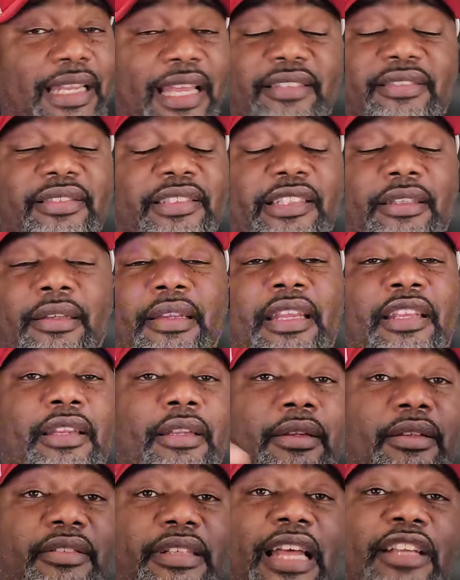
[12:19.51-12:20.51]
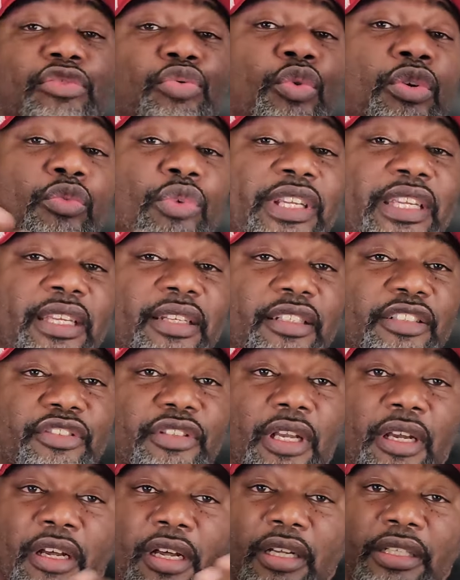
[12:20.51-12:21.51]
That's when we get
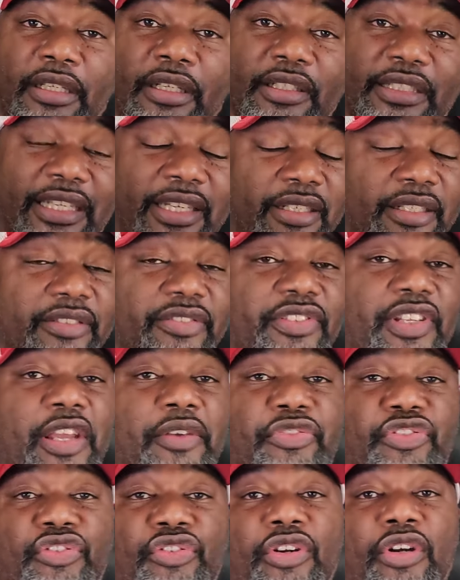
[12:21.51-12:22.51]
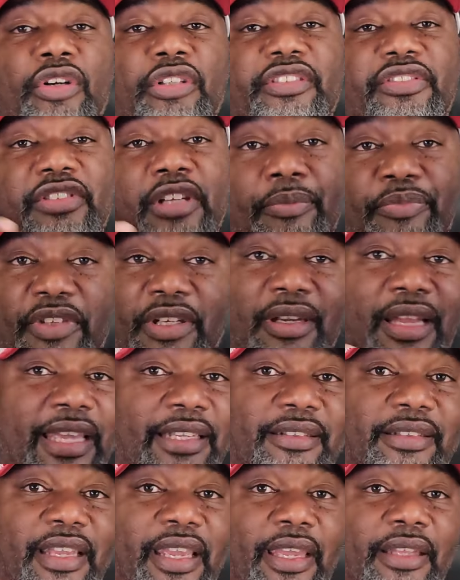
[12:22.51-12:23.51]
a interception or something
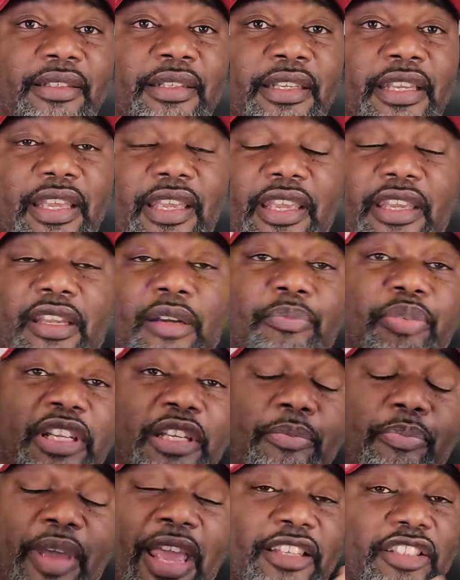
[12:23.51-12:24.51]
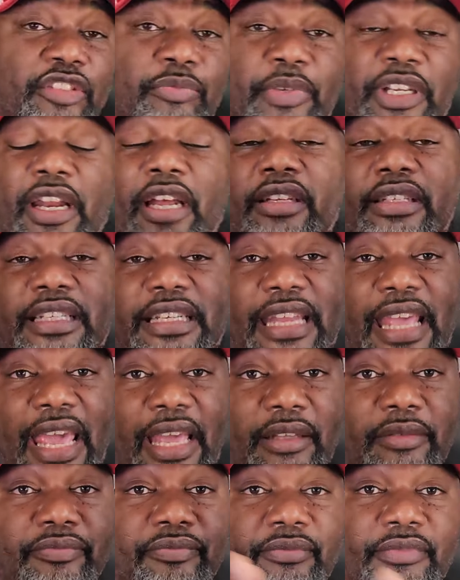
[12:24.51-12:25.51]
like that. Incomplete passes. But other than
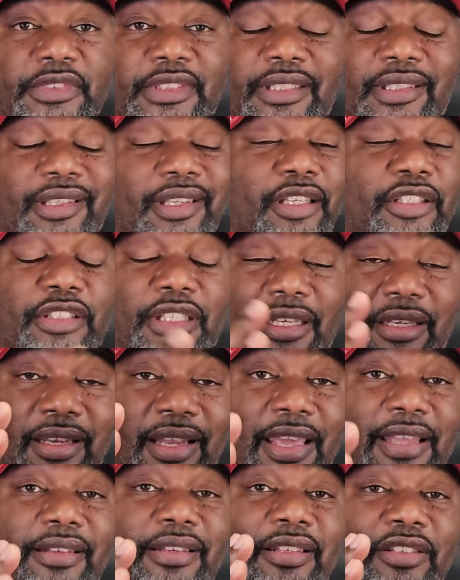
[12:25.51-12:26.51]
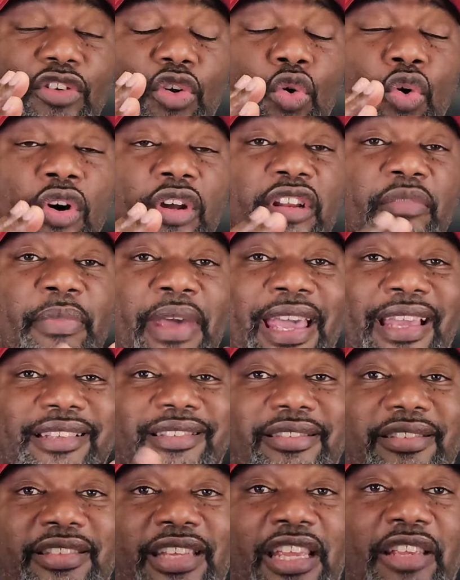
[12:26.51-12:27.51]
that, you let this
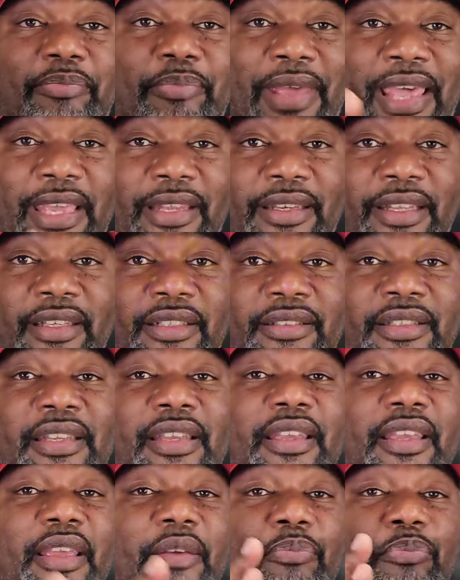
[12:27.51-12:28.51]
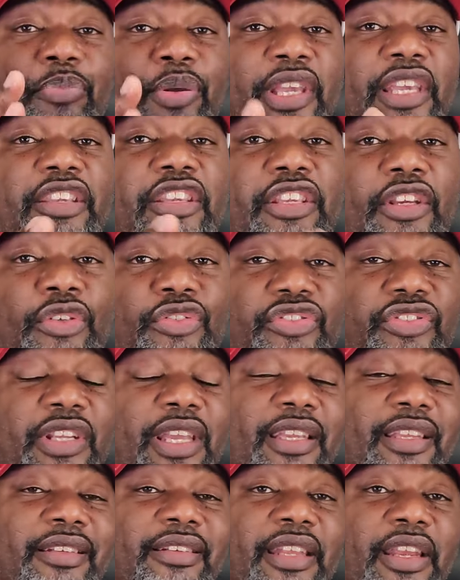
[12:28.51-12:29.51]
quarterback sit back there and pick your
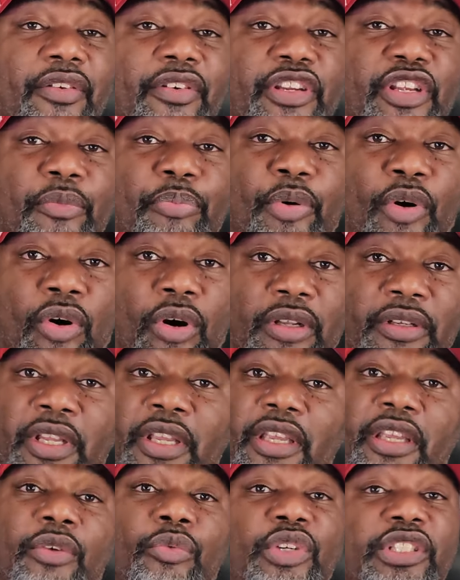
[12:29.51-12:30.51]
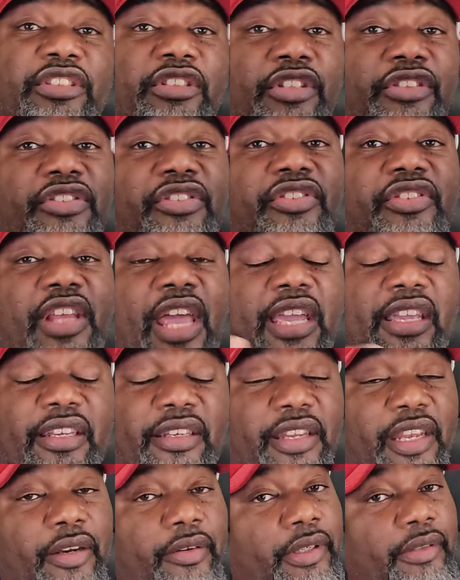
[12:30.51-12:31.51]
secondary apart. And with your
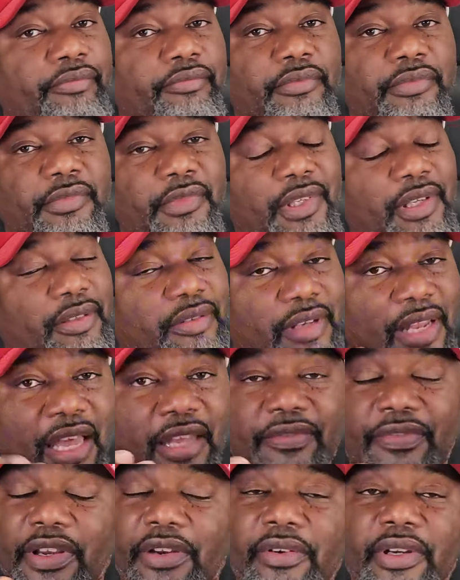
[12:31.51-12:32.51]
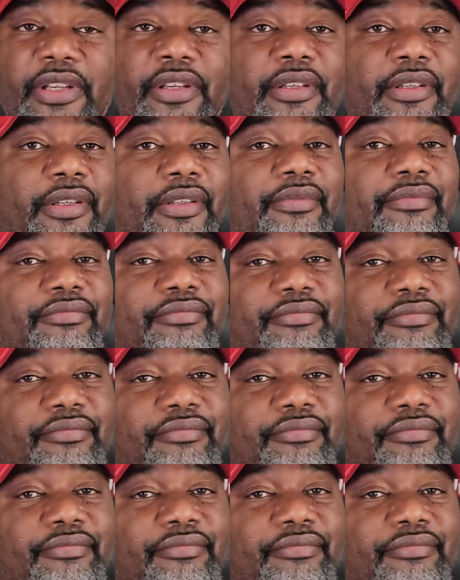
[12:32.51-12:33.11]
secondary, it's not very good.